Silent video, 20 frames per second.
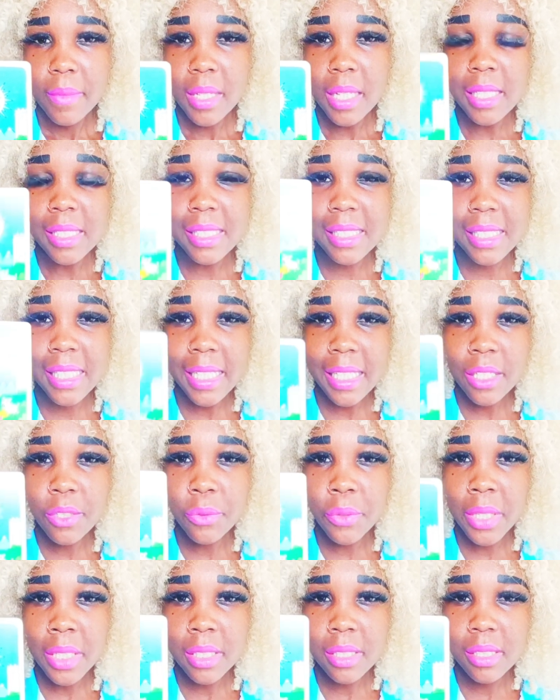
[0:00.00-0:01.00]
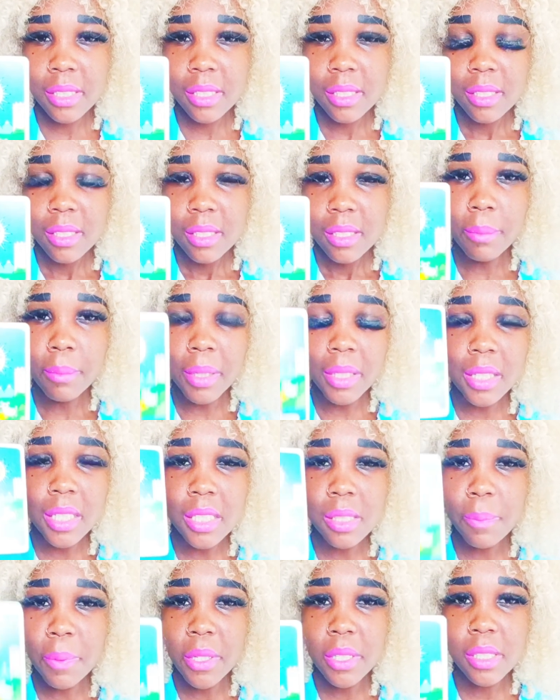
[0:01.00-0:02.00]
in secret, but
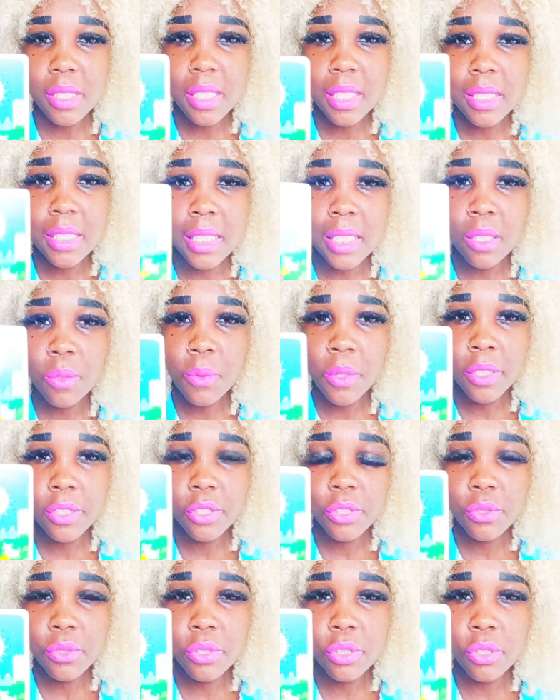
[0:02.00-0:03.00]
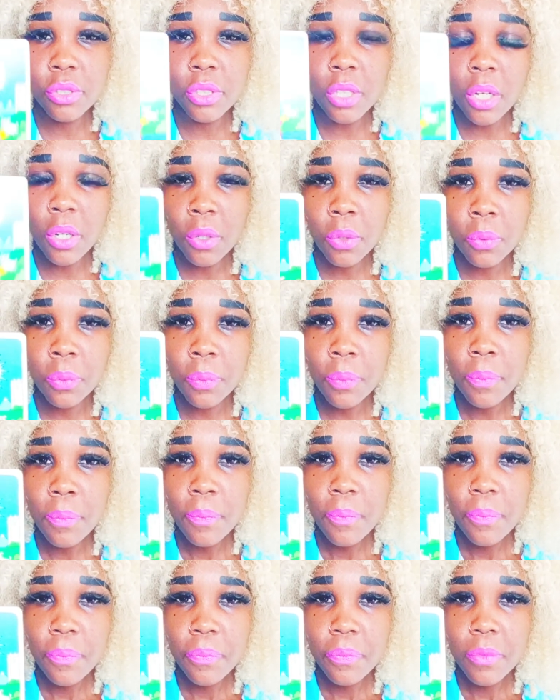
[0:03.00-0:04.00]
this person didn't want you to know
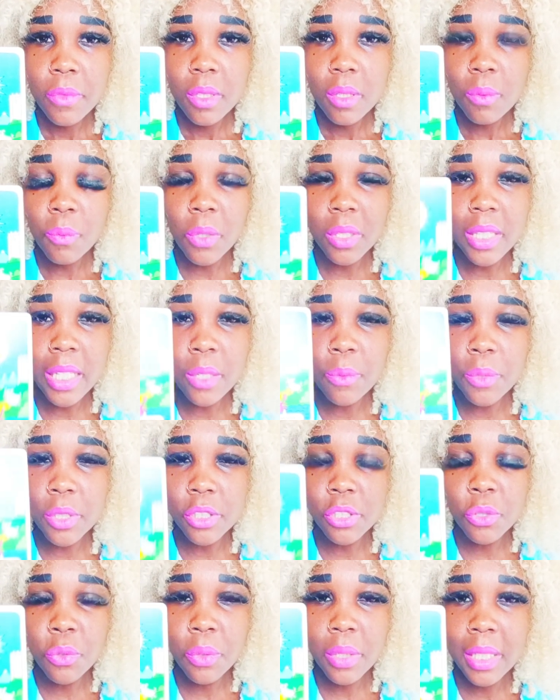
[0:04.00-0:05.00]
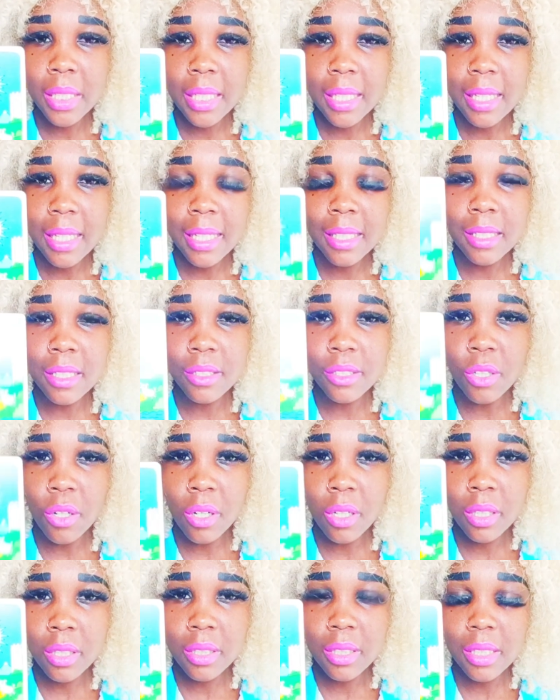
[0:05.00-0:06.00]
what they were doing in the
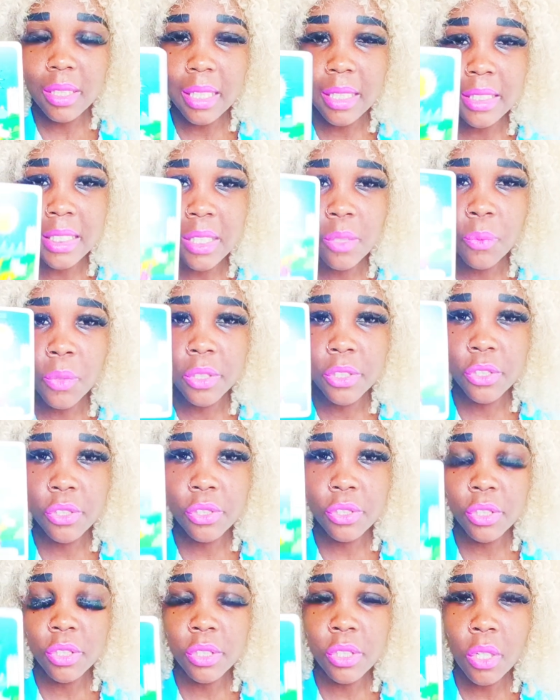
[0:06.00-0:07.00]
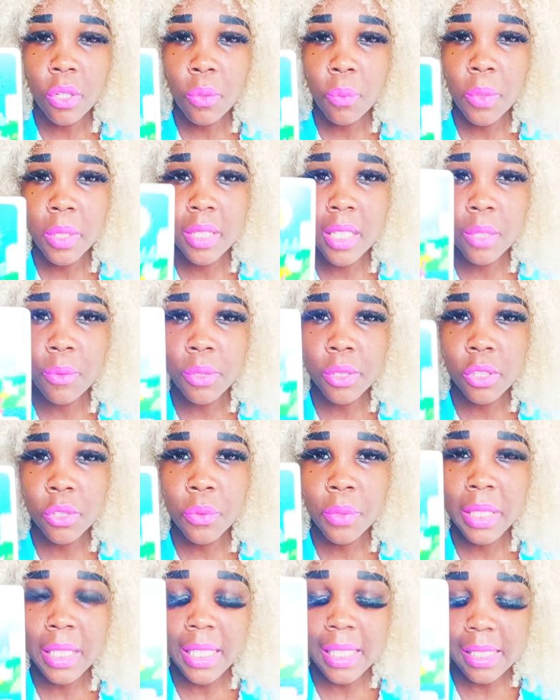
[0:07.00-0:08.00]
dark. They didn't want you to know what they were
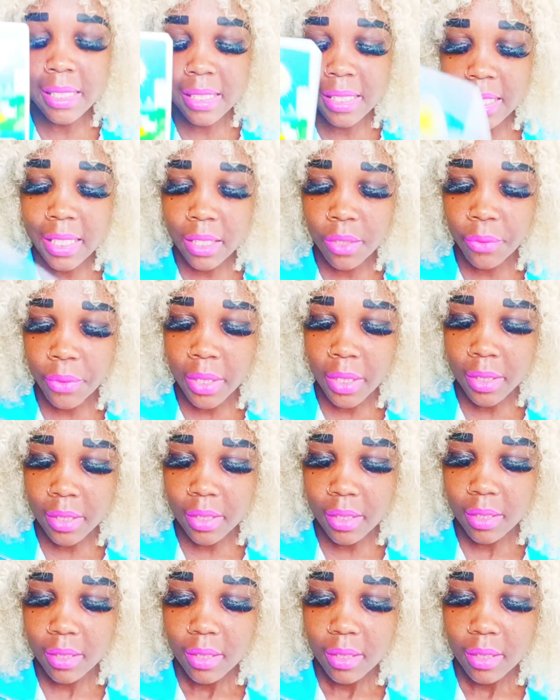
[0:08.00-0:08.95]
doing in secret.